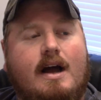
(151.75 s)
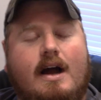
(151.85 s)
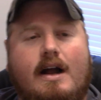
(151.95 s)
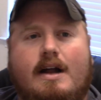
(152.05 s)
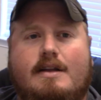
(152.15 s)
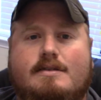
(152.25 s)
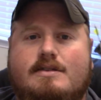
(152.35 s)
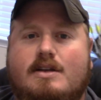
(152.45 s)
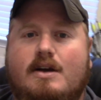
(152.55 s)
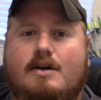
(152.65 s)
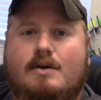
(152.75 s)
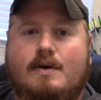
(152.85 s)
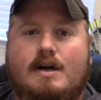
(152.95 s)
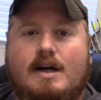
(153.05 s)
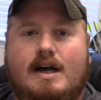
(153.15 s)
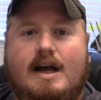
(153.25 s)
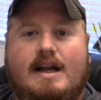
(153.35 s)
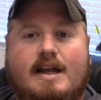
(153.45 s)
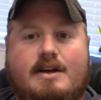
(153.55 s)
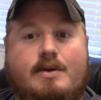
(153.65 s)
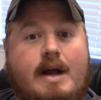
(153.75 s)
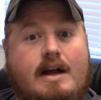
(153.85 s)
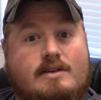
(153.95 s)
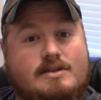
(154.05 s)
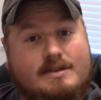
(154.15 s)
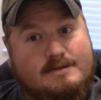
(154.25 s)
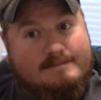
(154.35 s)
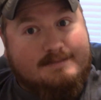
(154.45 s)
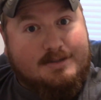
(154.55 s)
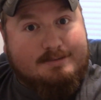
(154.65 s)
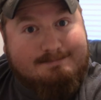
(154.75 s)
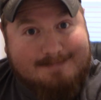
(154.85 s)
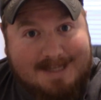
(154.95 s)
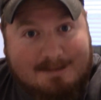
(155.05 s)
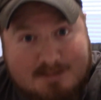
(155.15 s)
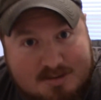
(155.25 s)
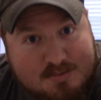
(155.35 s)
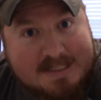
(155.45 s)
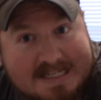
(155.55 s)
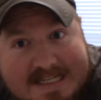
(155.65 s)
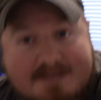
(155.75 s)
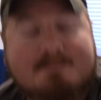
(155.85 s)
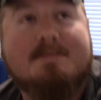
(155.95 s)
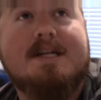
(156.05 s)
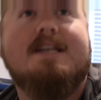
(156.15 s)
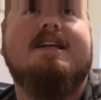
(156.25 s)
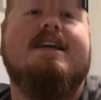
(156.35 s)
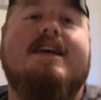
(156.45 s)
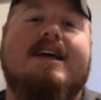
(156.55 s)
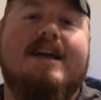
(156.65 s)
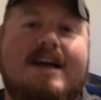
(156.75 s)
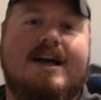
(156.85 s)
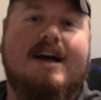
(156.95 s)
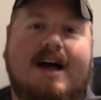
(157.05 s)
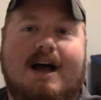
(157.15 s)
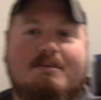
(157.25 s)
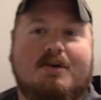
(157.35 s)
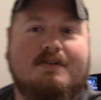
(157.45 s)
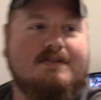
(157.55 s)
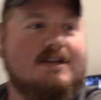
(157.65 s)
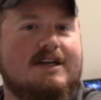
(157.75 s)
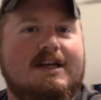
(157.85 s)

all right, so I got a new house, so I'm just renting it, but I moved.